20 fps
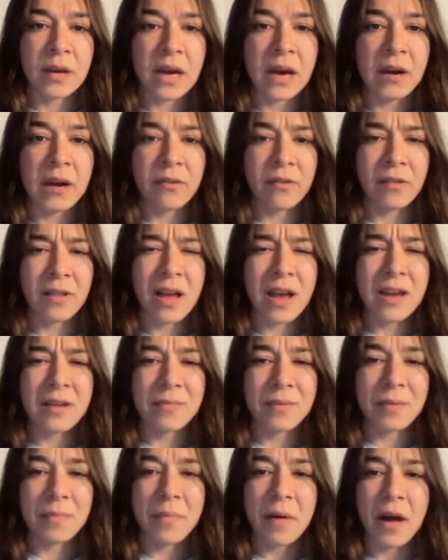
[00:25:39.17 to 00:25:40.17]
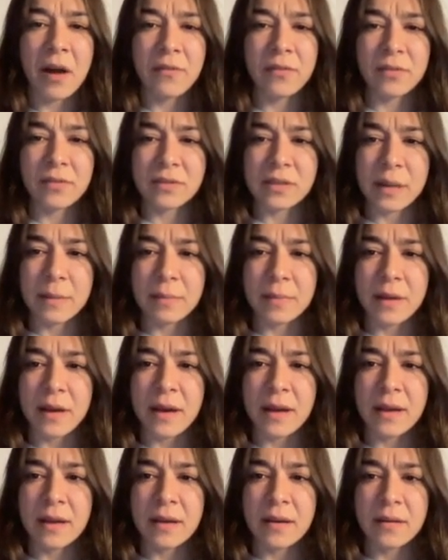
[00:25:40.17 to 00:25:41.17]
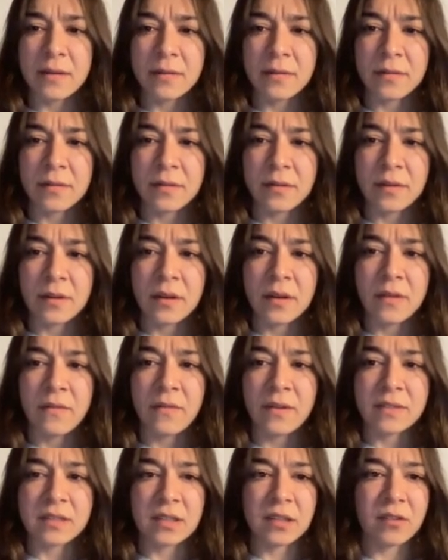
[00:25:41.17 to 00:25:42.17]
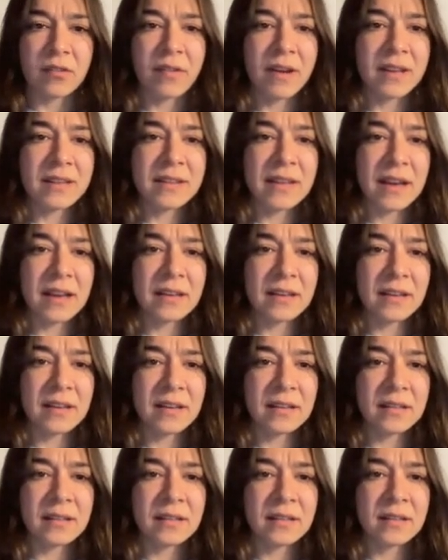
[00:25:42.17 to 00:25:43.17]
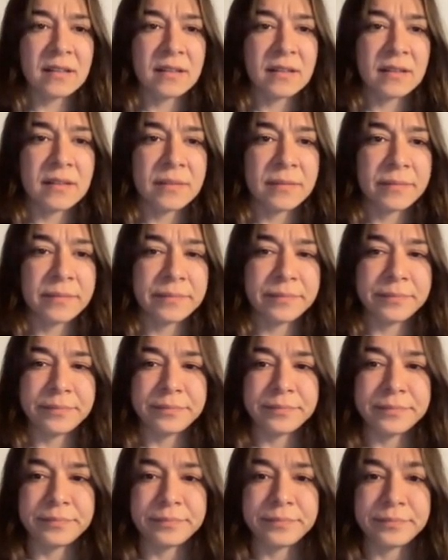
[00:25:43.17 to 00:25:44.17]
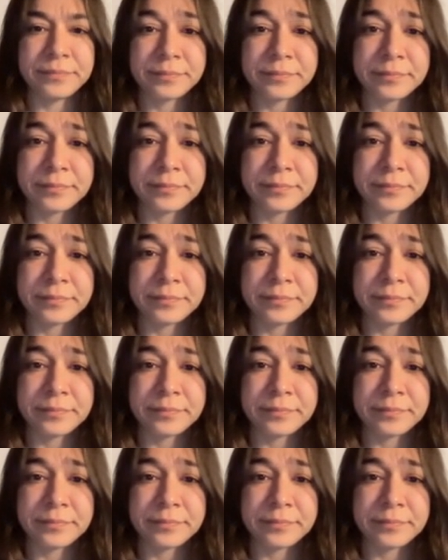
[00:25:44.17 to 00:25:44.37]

Unreliable power supply was a great technical. Hmm.